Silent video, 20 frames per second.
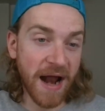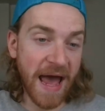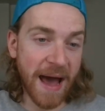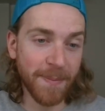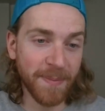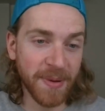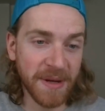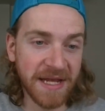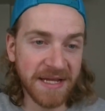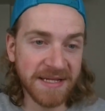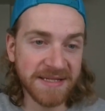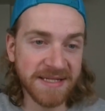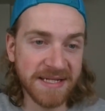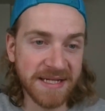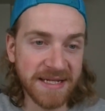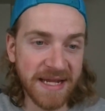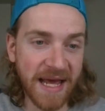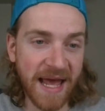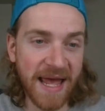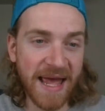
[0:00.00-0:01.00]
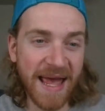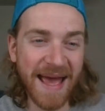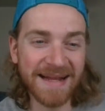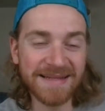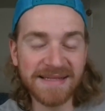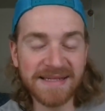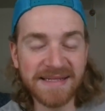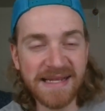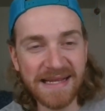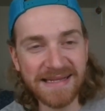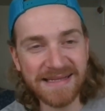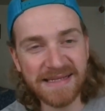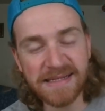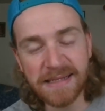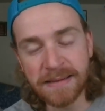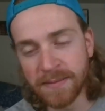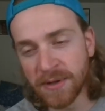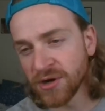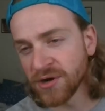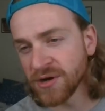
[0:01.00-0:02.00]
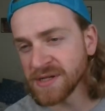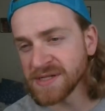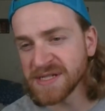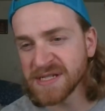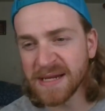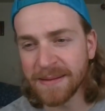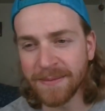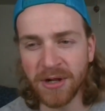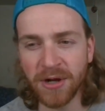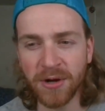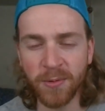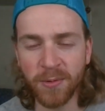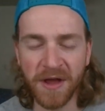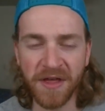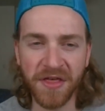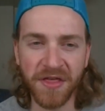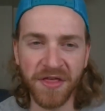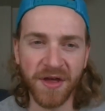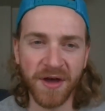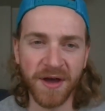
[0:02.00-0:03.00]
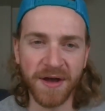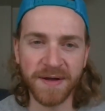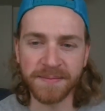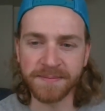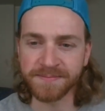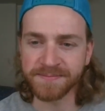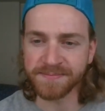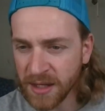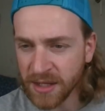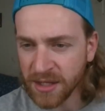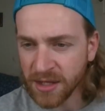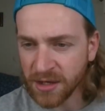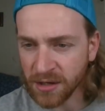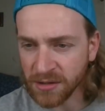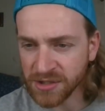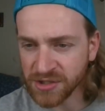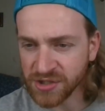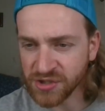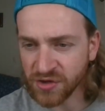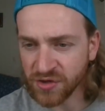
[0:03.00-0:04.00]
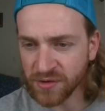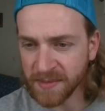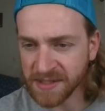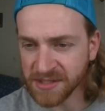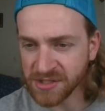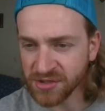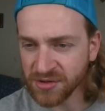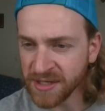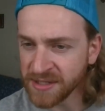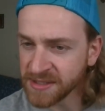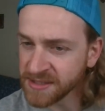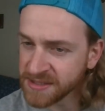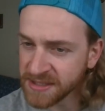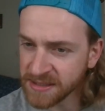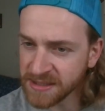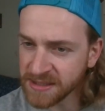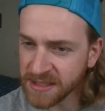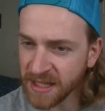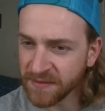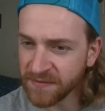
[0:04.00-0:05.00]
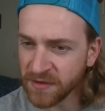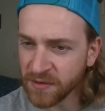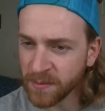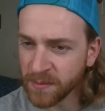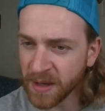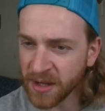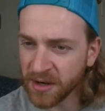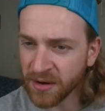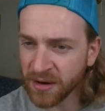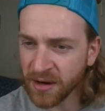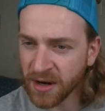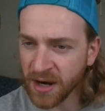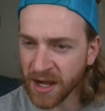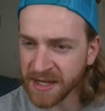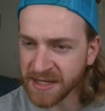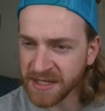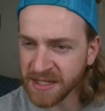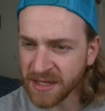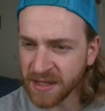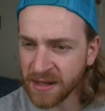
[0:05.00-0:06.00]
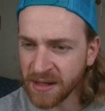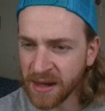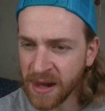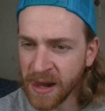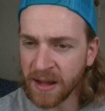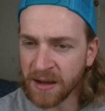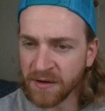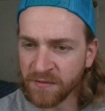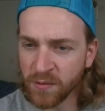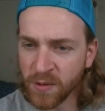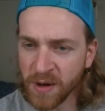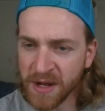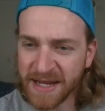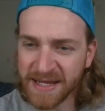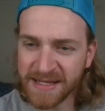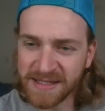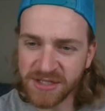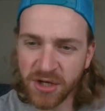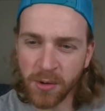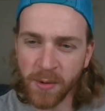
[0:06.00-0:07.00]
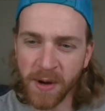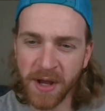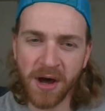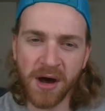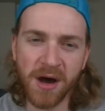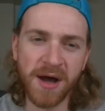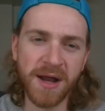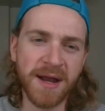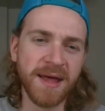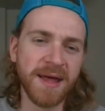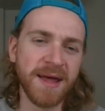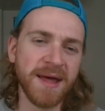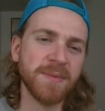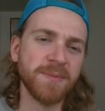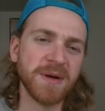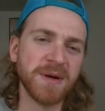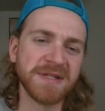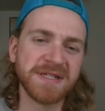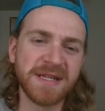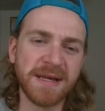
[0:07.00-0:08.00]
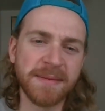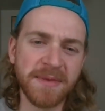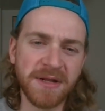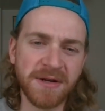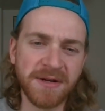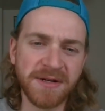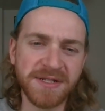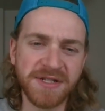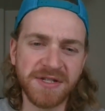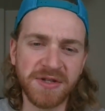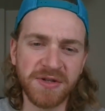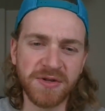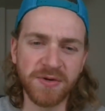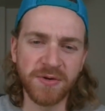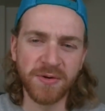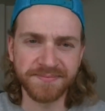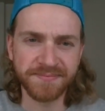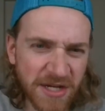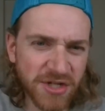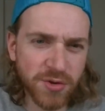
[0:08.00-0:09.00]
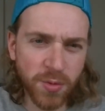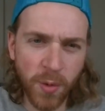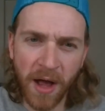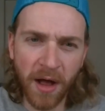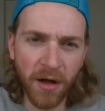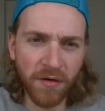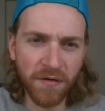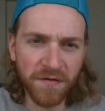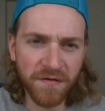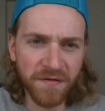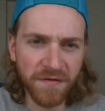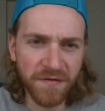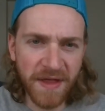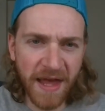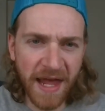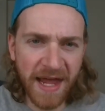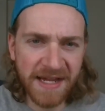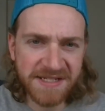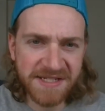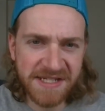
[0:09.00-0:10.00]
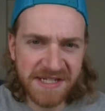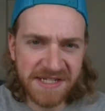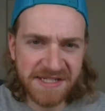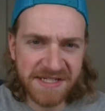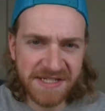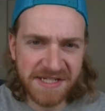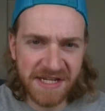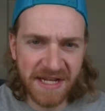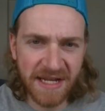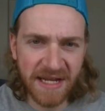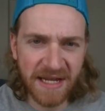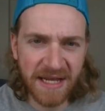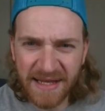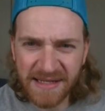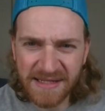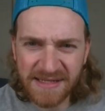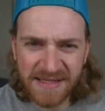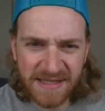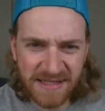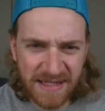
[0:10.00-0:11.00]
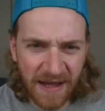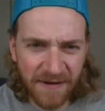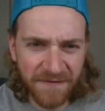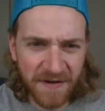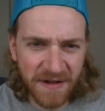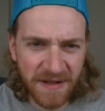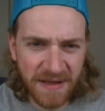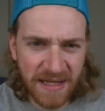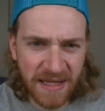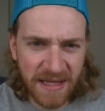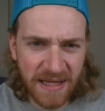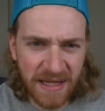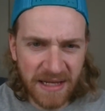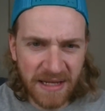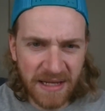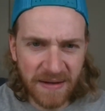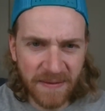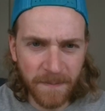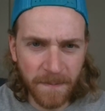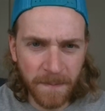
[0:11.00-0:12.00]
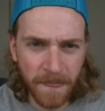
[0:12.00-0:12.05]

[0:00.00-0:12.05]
happening today. And similar with, here, I'll just show you my screen to give you a better idea of what is going on. But similar to Big 12, the ACC is definitely